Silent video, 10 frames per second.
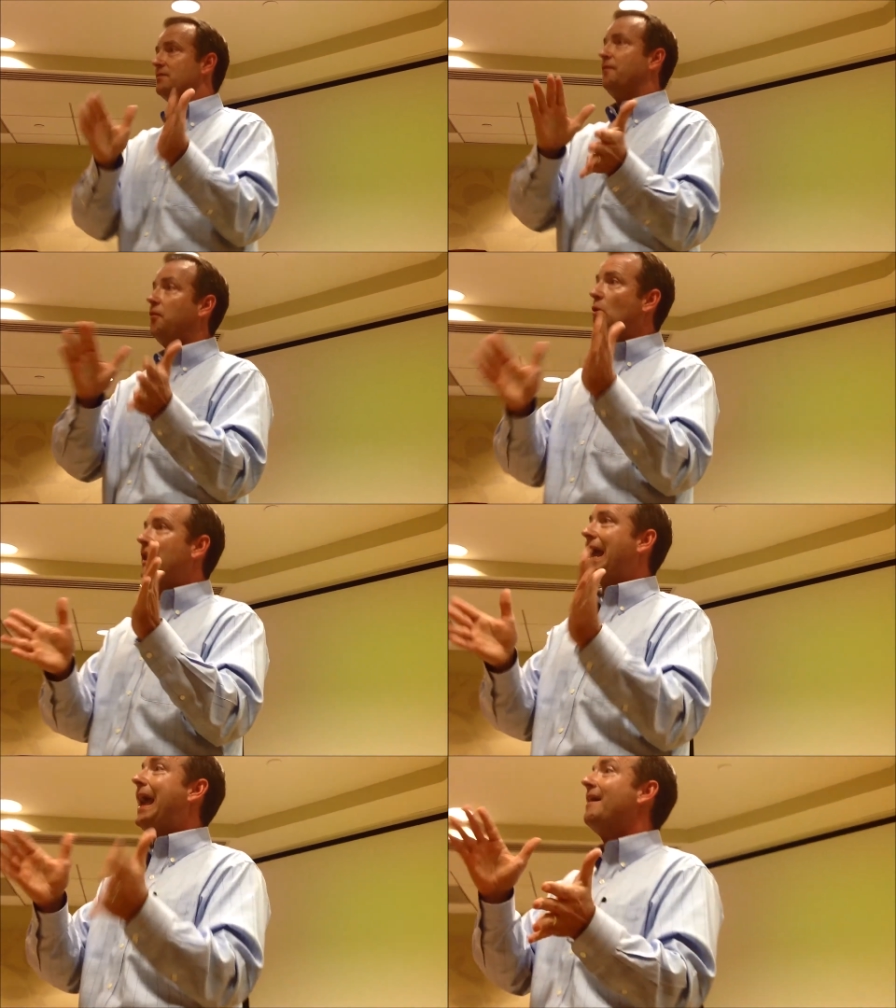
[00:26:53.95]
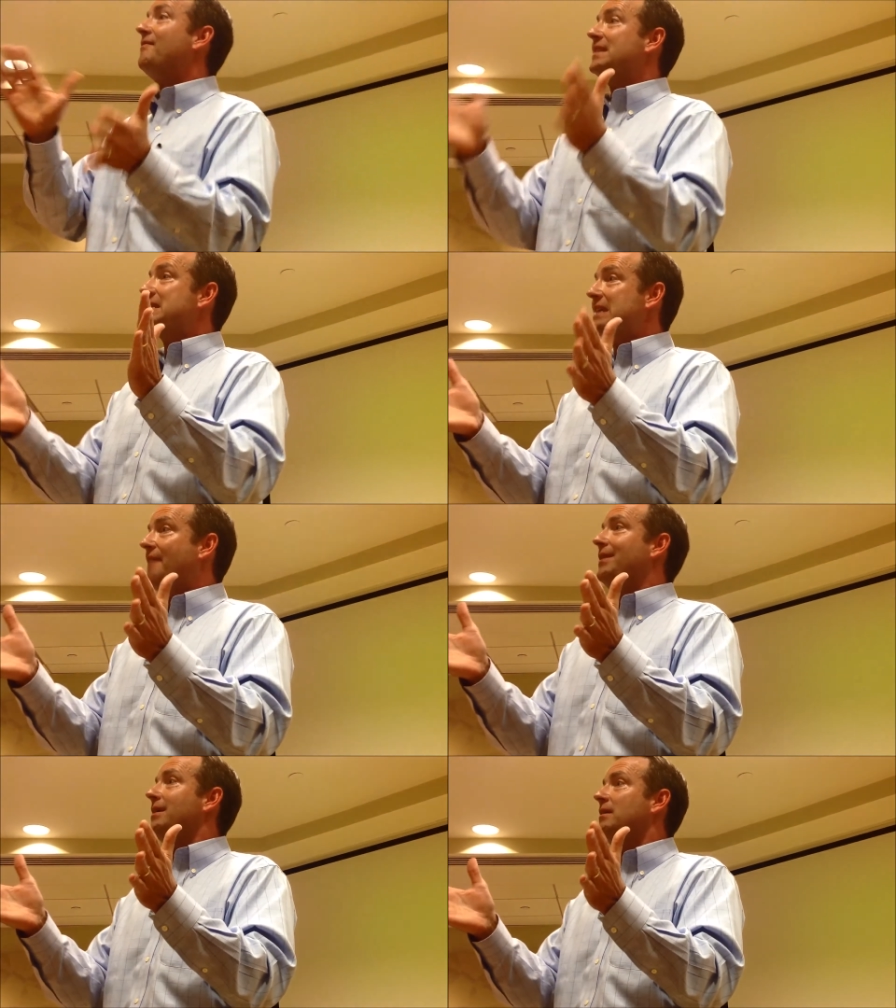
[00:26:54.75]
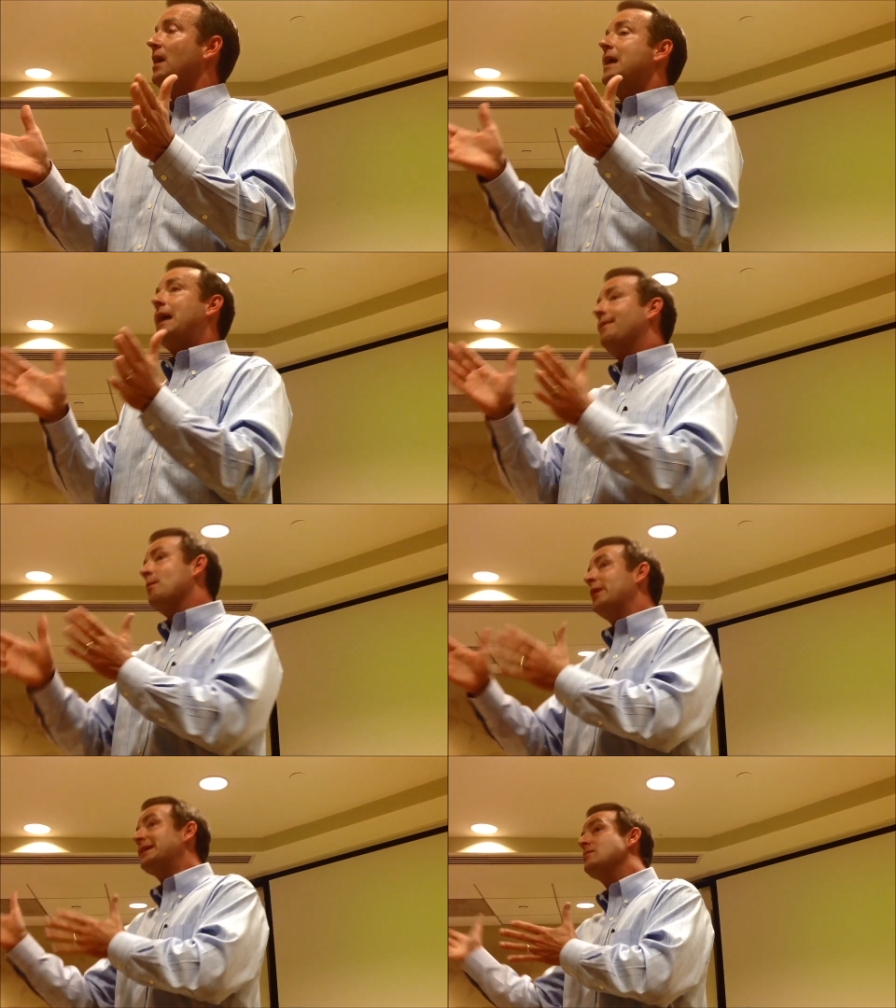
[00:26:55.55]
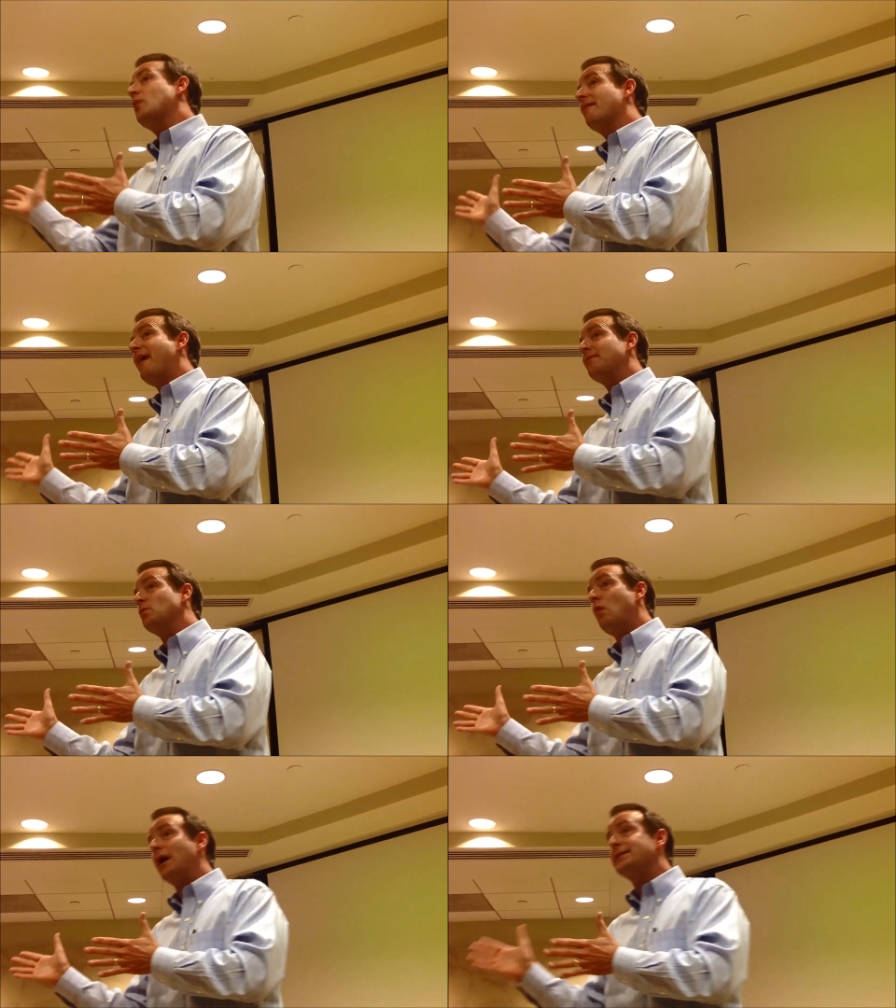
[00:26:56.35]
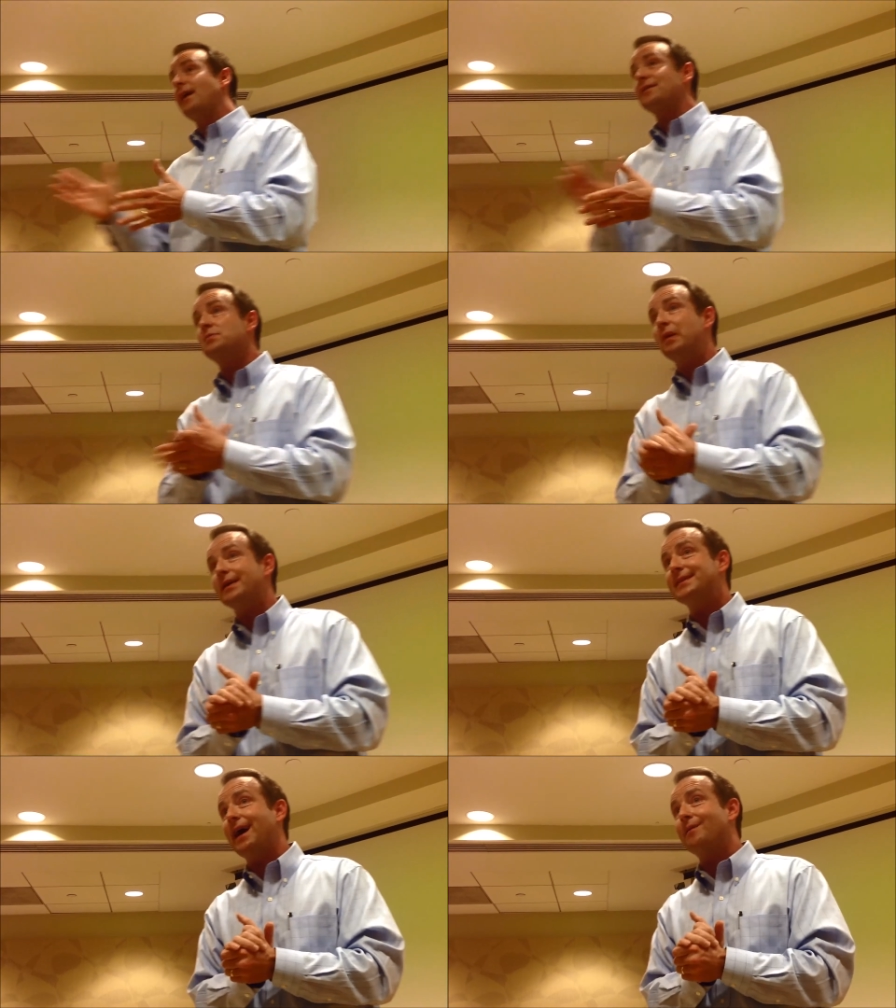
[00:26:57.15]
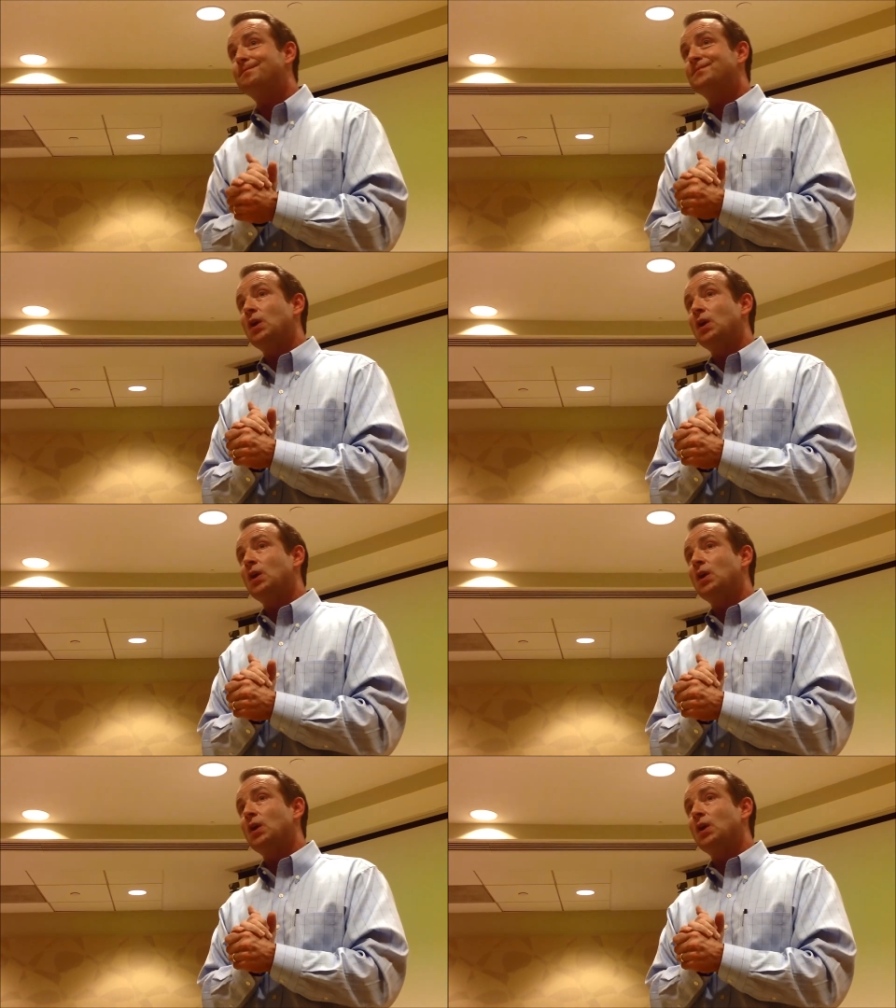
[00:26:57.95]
of 4.5 and 7, and then we sort of have to watch how this plays out.